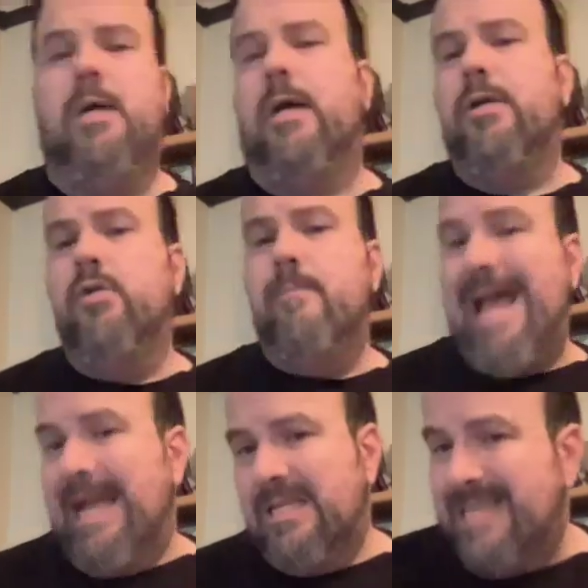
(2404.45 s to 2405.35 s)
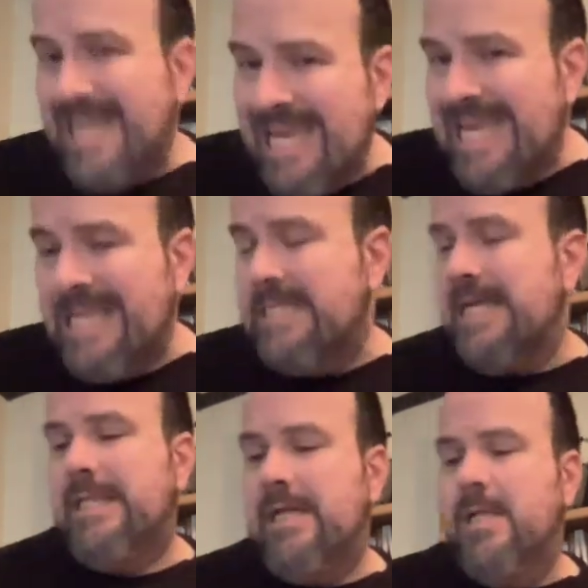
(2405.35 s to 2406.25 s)
Doctor Who magazines
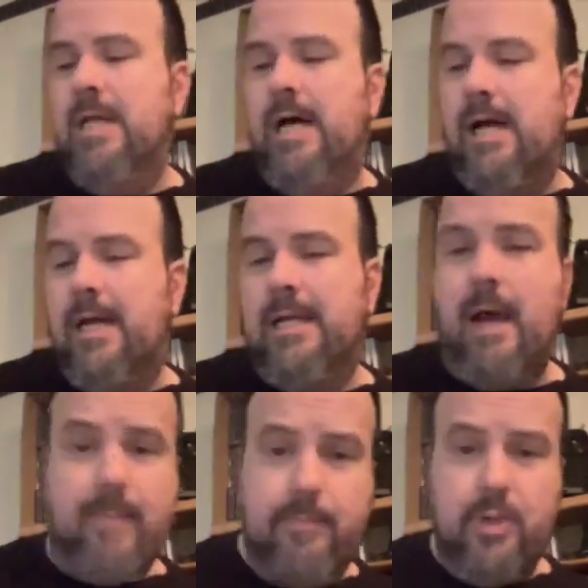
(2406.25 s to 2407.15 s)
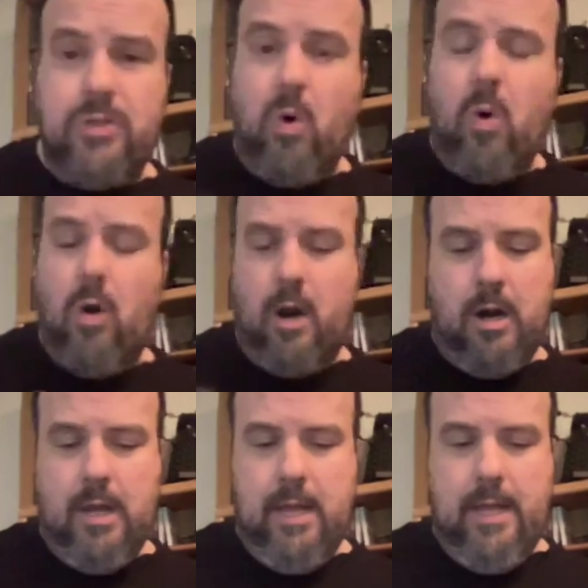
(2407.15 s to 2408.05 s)
at the comic book
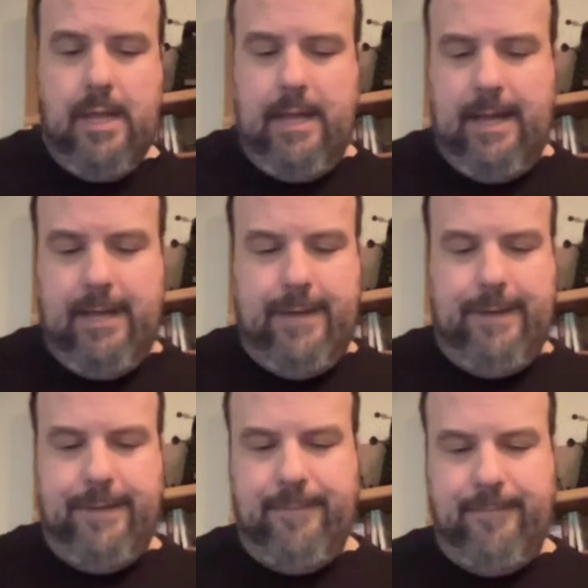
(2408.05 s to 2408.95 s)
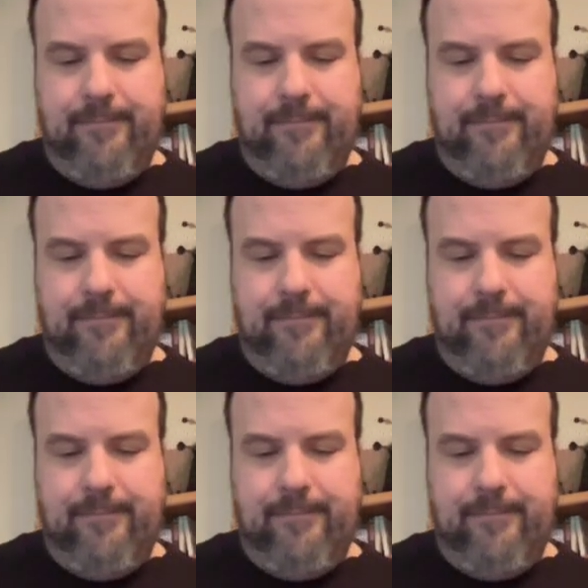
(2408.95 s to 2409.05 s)
store, um,